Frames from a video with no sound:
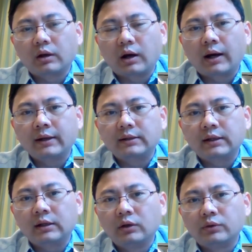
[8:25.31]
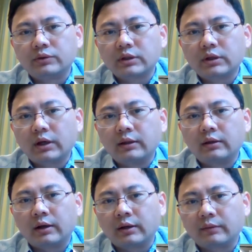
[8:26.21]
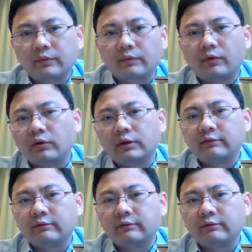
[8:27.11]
high data load and on the